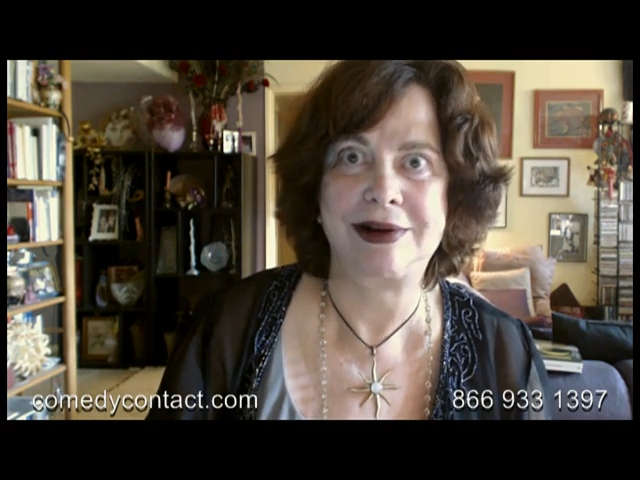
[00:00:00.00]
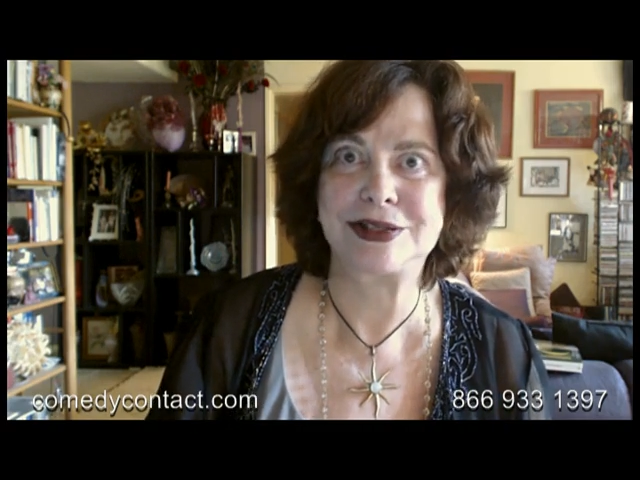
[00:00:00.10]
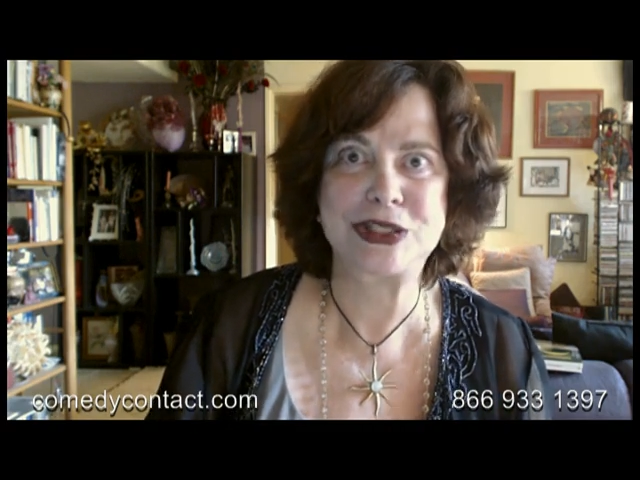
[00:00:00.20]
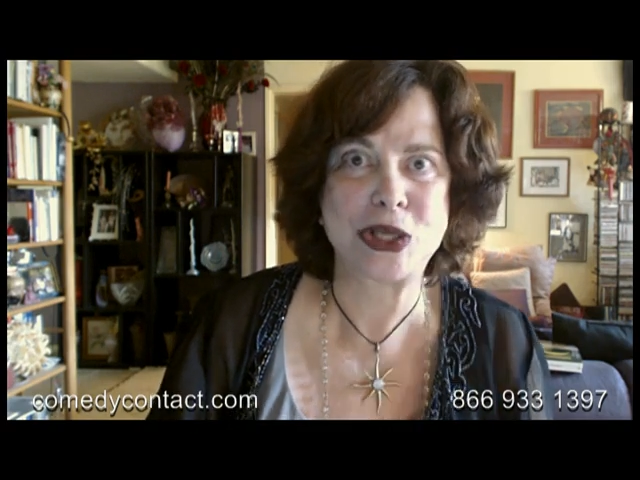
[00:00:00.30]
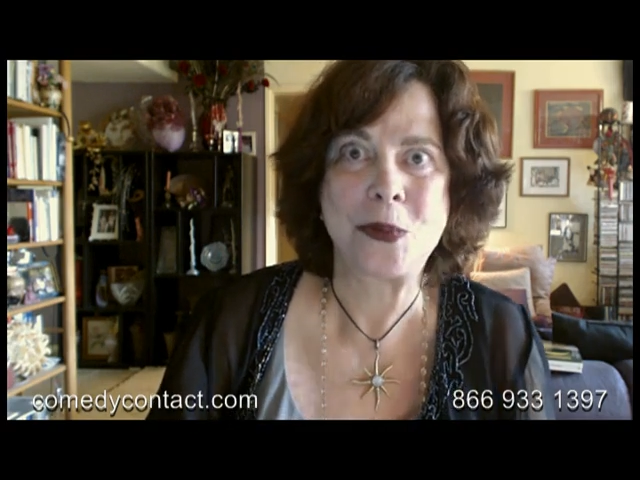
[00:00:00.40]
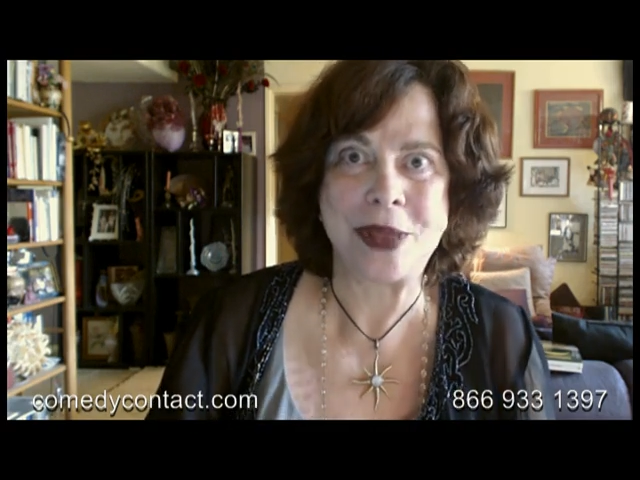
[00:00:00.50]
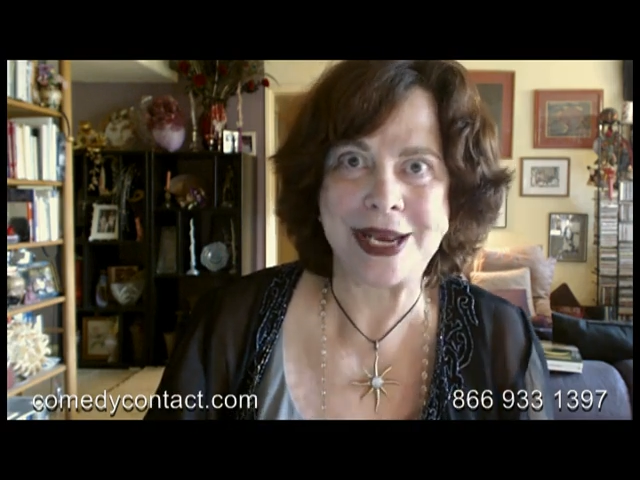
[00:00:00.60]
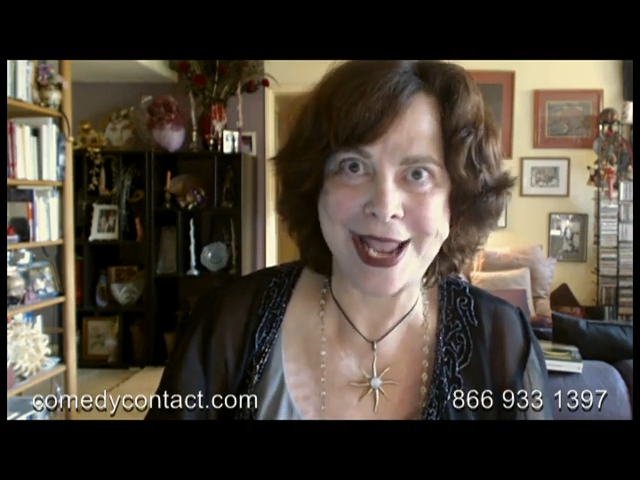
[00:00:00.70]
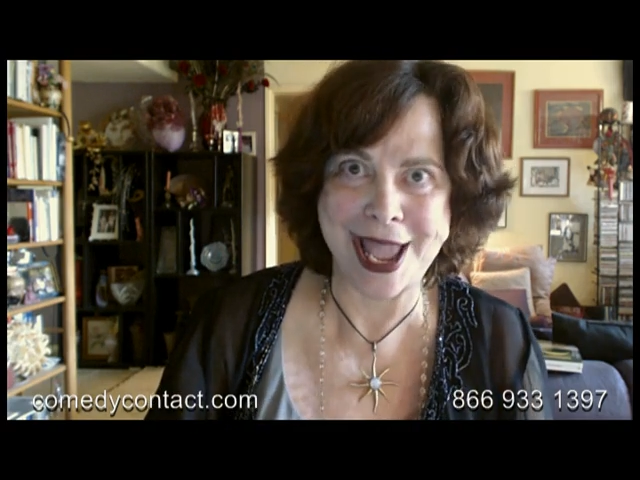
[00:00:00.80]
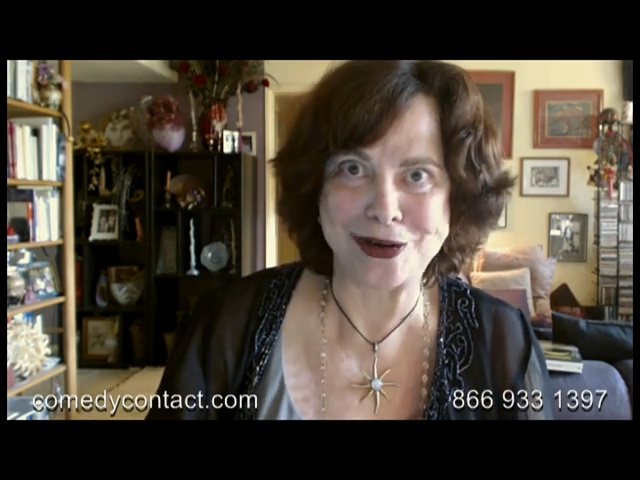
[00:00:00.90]
in so
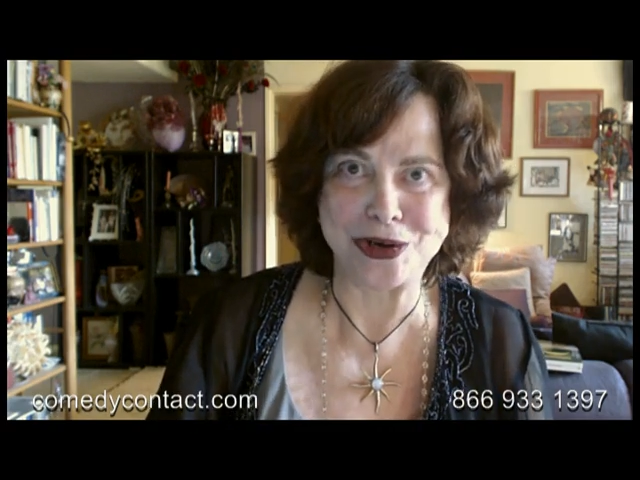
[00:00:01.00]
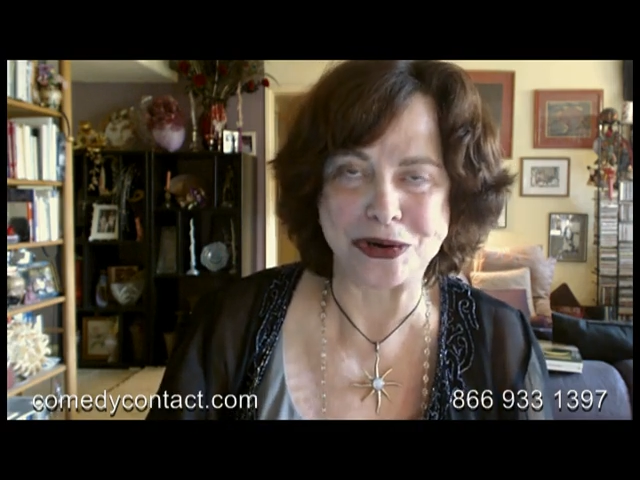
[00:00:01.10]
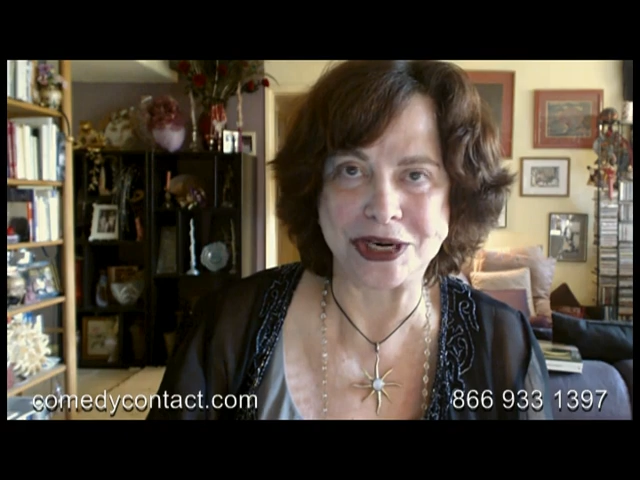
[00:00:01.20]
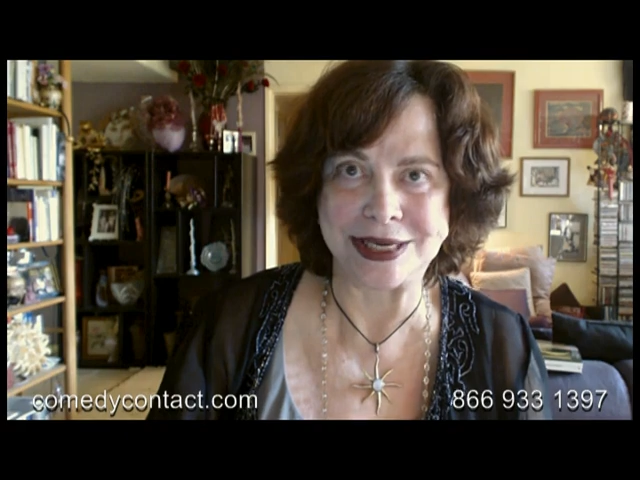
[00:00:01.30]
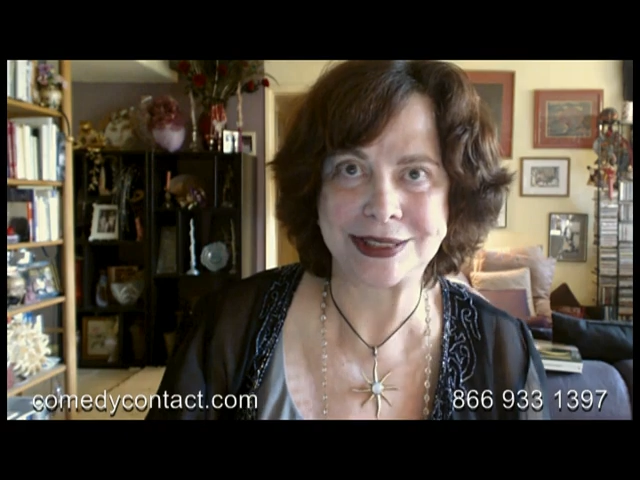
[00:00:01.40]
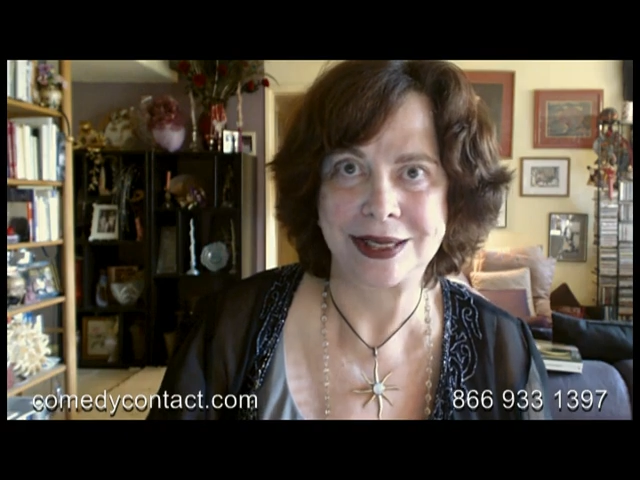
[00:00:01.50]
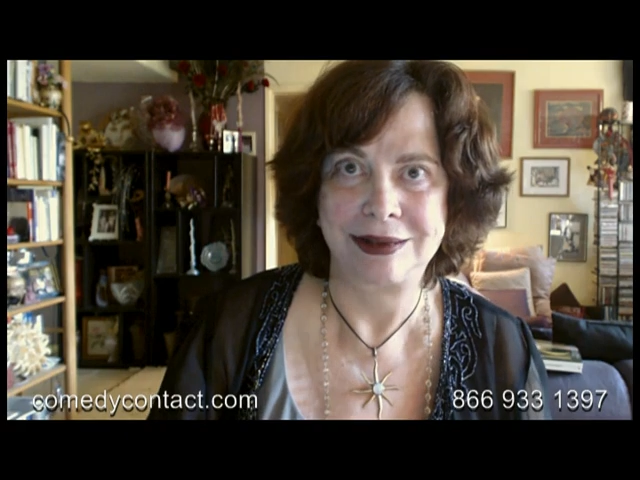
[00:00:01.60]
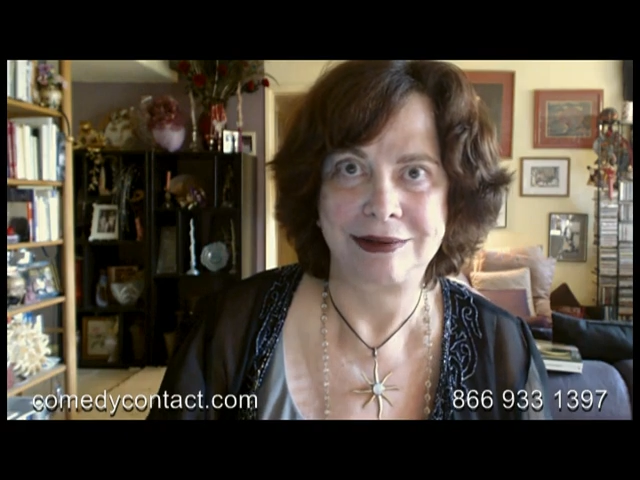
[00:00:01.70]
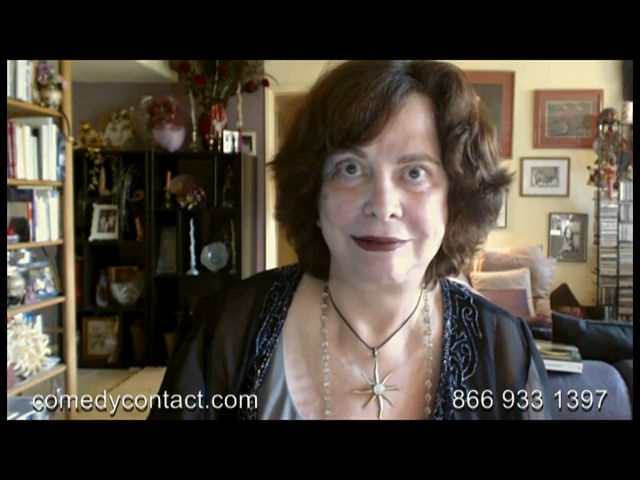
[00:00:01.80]
many categories.